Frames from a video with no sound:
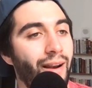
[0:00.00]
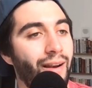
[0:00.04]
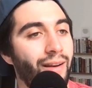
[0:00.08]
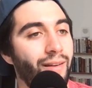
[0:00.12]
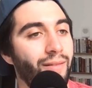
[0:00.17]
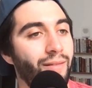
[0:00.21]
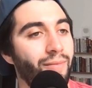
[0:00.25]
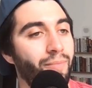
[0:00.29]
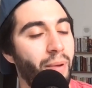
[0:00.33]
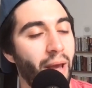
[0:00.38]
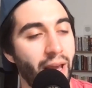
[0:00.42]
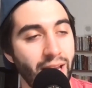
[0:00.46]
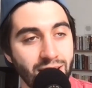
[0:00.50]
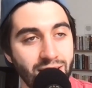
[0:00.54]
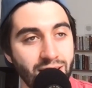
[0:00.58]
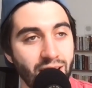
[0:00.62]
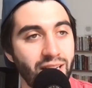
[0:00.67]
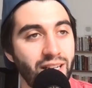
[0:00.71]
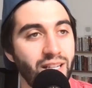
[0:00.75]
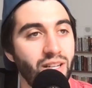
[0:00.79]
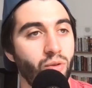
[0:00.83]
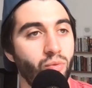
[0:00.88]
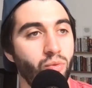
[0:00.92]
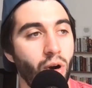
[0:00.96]
pace I
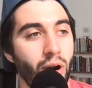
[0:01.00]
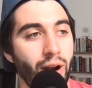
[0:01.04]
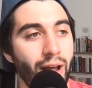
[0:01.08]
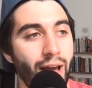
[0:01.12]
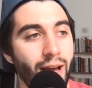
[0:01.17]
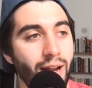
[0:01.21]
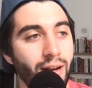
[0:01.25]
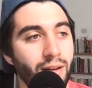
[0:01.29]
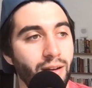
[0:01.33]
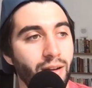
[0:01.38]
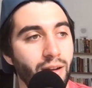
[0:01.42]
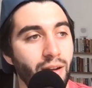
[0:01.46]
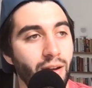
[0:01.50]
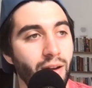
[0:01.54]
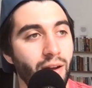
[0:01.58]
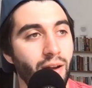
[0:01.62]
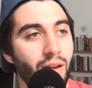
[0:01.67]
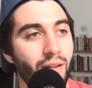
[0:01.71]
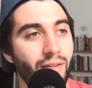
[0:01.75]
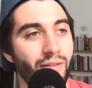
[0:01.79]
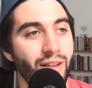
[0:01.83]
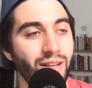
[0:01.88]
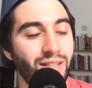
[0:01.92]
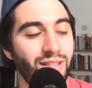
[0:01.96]
need to run at.
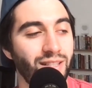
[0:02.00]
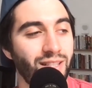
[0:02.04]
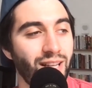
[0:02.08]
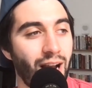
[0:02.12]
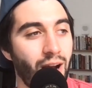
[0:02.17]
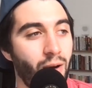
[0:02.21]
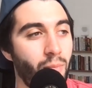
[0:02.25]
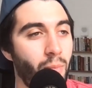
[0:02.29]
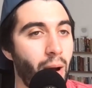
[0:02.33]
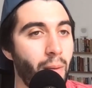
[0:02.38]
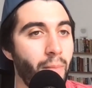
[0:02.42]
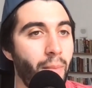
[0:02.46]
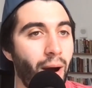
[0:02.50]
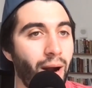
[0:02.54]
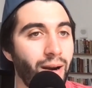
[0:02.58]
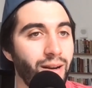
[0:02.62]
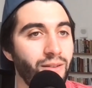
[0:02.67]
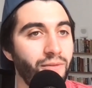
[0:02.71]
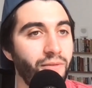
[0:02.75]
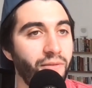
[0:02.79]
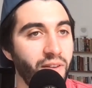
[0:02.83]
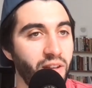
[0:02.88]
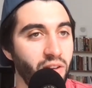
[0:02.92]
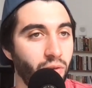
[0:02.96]
This is how my body
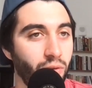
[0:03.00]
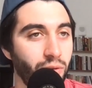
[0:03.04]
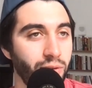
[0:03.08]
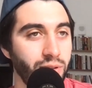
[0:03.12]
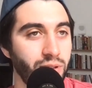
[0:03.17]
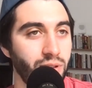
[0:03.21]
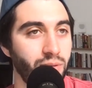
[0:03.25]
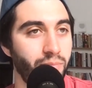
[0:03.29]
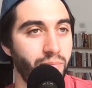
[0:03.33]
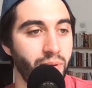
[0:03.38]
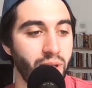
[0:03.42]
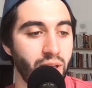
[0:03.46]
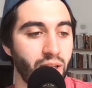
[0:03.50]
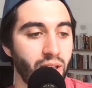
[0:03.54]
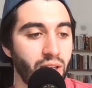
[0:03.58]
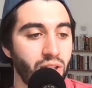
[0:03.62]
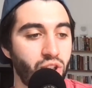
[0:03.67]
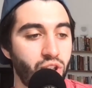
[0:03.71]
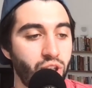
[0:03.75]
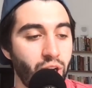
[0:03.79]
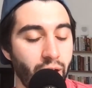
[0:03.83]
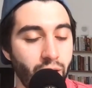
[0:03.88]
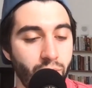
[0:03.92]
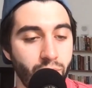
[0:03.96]
feels, being in
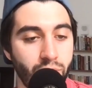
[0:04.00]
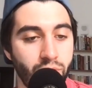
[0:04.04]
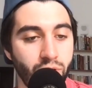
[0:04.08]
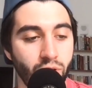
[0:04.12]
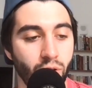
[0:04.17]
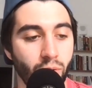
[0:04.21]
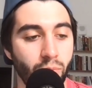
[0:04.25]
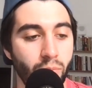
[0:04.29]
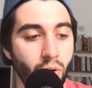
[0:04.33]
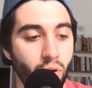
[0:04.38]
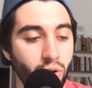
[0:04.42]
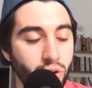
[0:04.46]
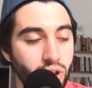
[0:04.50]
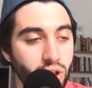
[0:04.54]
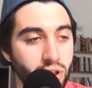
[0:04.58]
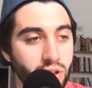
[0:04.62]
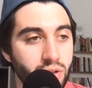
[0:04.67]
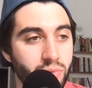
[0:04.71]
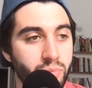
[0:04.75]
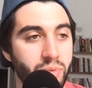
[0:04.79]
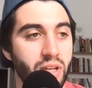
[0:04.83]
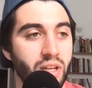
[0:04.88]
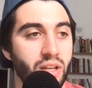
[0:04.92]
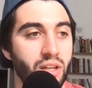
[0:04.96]
check with your
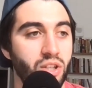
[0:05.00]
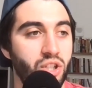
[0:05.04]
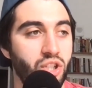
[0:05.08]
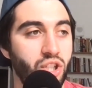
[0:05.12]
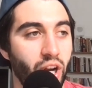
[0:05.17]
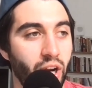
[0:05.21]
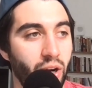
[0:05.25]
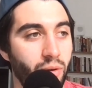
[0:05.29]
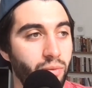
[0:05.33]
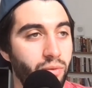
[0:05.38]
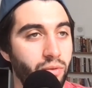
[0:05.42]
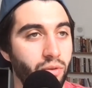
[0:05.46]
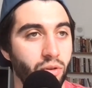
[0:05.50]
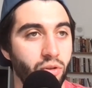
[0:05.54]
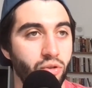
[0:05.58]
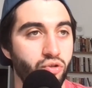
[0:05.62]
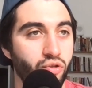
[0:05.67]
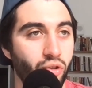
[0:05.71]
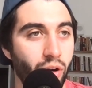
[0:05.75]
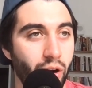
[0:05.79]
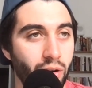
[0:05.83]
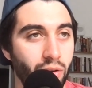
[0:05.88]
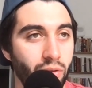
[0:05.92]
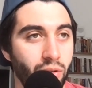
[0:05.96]
emotions, being in check with your
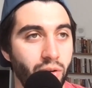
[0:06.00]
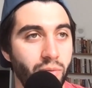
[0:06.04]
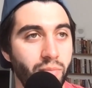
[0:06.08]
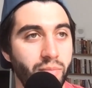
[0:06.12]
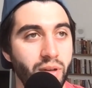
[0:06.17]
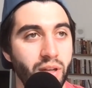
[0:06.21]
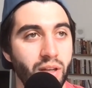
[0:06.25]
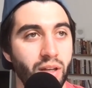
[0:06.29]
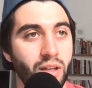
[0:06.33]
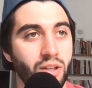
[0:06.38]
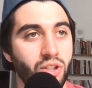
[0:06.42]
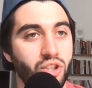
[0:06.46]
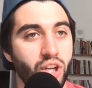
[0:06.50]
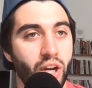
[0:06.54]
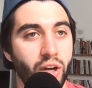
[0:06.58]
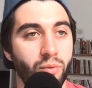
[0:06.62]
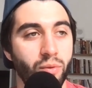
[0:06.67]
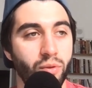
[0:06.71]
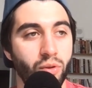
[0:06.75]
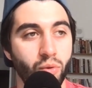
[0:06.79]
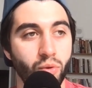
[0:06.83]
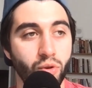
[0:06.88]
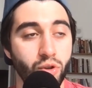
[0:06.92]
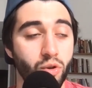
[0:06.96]
adrenaline, being in check
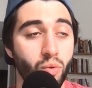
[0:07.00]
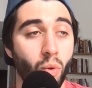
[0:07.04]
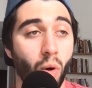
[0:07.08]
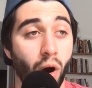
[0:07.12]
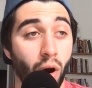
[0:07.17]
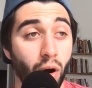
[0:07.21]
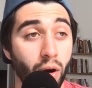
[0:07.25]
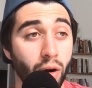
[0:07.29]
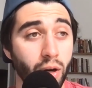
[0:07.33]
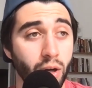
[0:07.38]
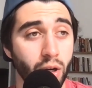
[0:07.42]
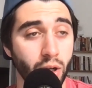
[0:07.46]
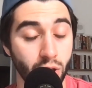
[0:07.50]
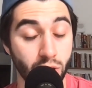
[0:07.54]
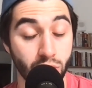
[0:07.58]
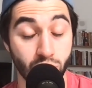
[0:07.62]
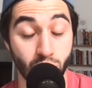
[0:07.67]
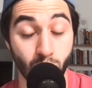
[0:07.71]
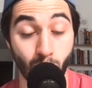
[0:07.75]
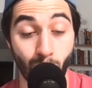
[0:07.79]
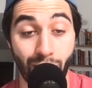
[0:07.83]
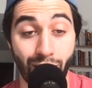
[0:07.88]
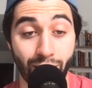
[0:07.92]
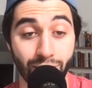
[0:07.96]
with who you are.
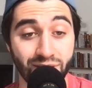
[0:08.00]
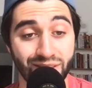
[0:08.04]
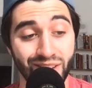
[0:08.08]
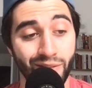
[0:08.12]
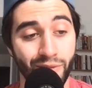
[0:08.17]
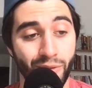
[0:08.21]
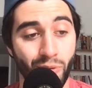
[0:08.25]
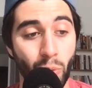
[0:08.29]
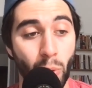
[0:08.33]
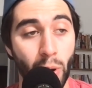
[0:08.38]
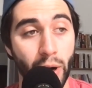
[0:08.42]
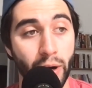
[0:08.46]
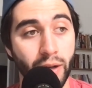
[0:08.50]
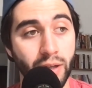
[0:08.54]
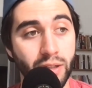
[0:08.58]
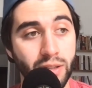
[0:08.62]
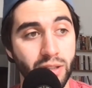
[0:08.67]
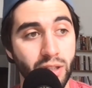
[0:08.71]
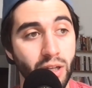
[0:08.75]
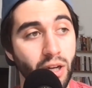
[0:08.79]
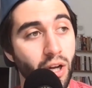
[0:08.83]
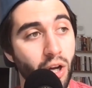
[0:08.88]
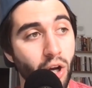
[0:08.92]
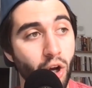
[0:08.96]
So you have
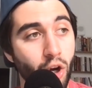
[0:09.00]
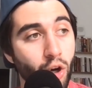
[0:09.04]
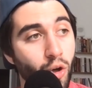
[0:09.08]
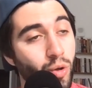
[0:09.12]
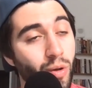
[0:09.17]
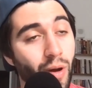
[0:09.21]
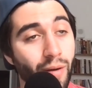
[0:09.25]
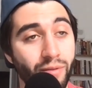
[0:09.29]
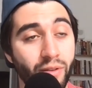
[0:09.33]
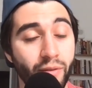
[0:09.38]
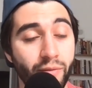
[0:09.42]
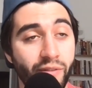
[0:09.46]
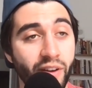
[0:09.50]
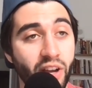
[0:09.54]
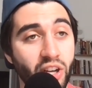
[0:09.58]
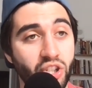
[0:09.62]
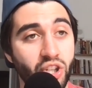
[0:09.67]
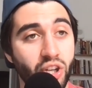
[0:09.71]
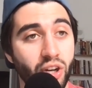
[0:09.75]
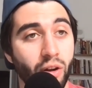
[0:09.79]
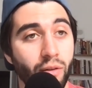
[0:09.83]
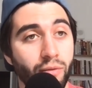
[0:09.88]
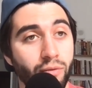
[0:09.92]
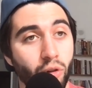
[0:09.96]
self-awareness. You have the
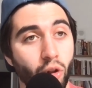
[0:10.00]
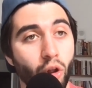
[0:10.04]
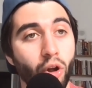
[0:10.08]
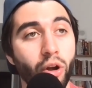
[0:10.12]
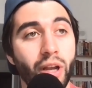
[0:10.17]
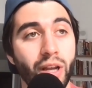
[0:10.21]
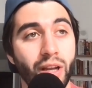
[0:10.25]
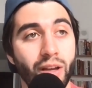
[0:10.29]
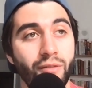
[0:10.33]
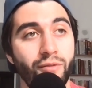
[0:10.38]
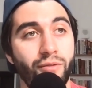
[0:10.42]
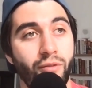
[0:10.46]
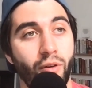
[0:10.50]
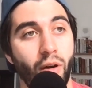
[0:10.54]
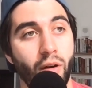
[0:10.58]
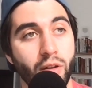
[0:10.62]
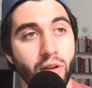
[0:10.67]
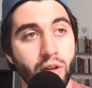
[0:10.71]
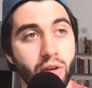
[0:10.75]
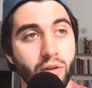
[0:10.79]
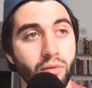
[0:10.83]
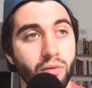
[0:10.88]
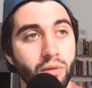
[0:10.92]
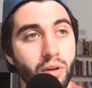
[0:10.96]
vision of looking in front of you,